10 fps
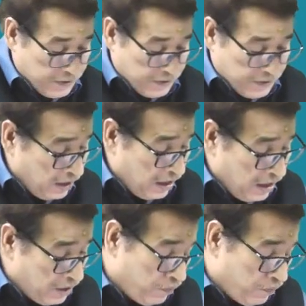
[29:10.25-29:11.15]

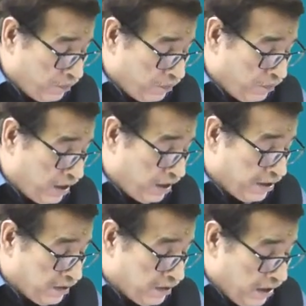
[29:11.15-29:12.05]
Realization of debts